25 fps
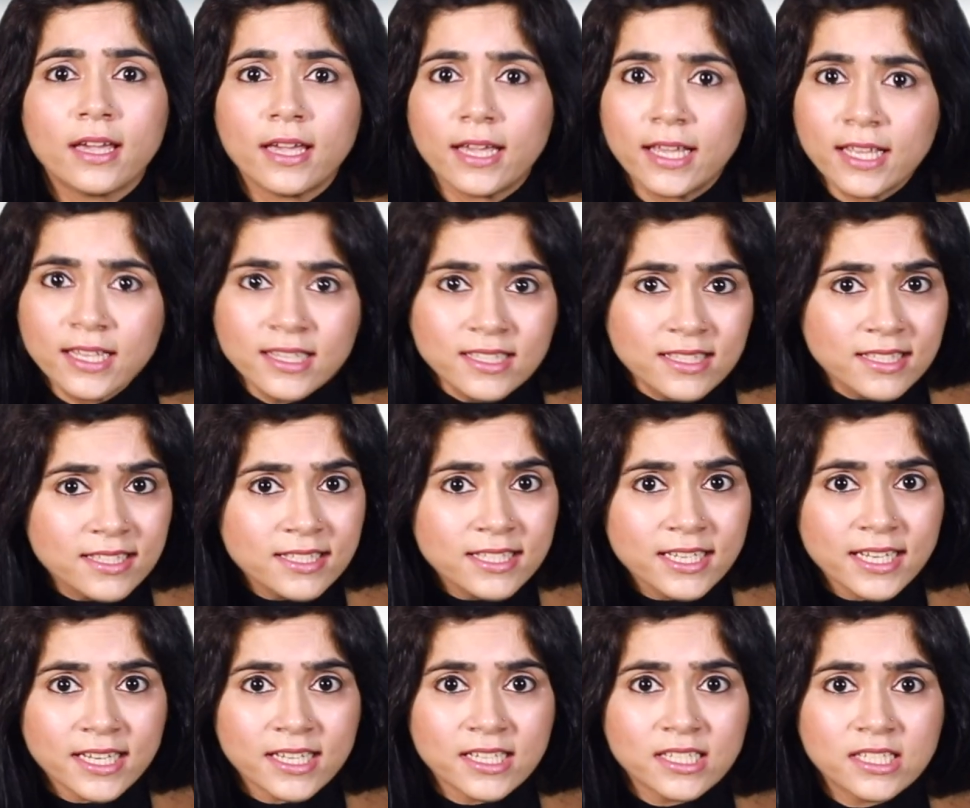
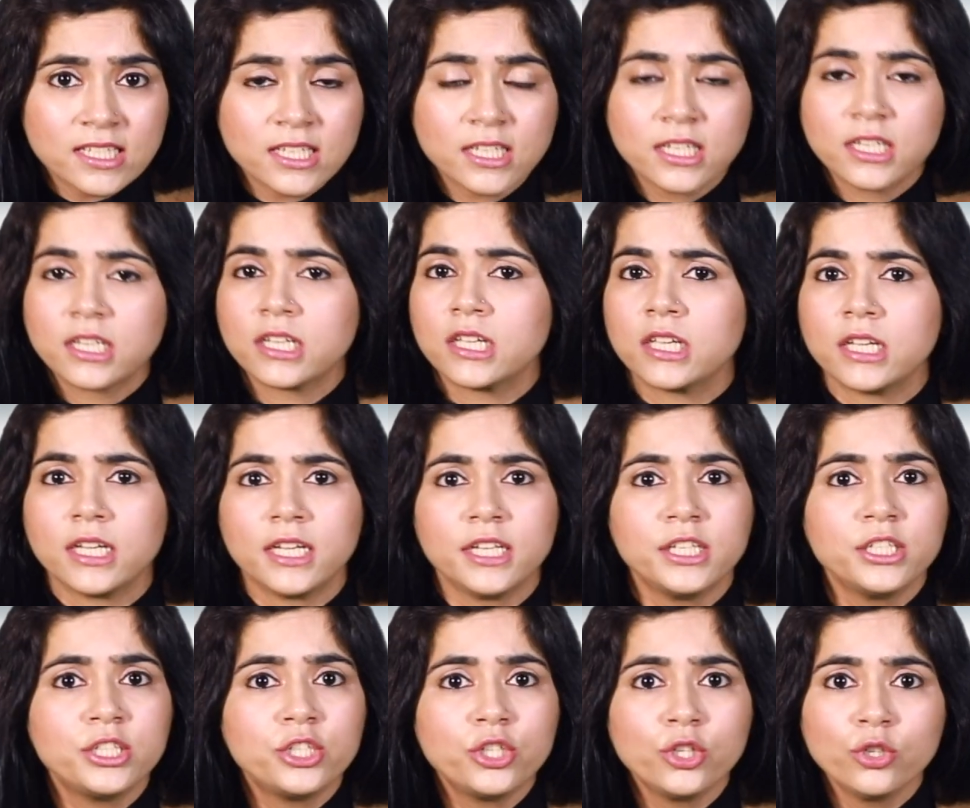instinct,
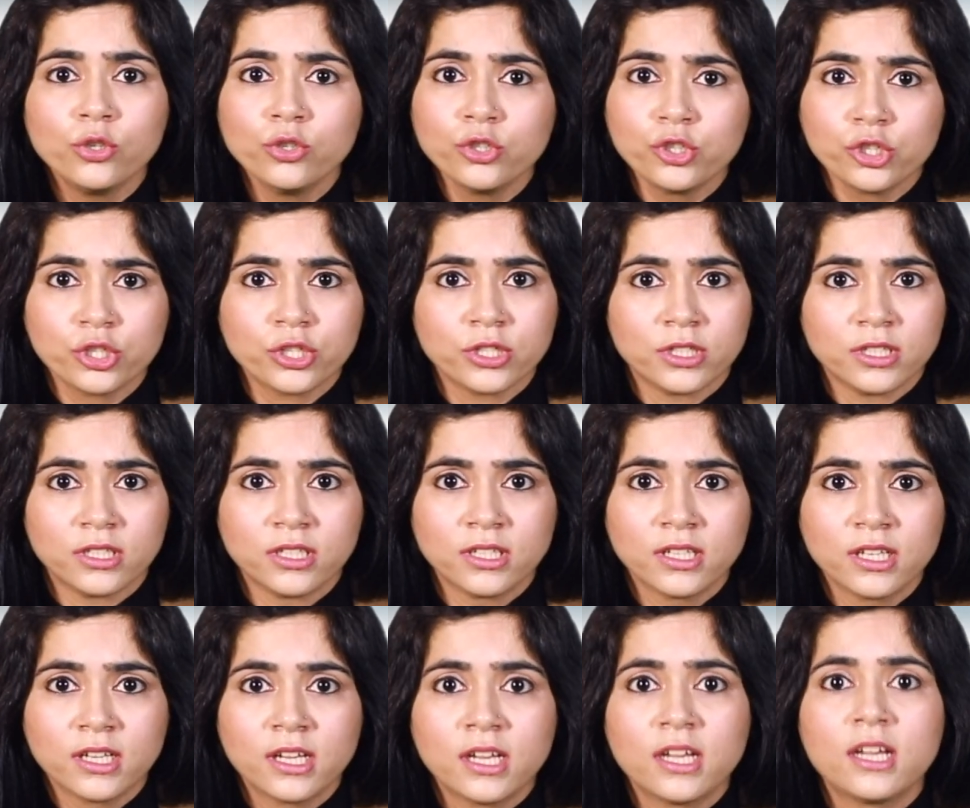intuition,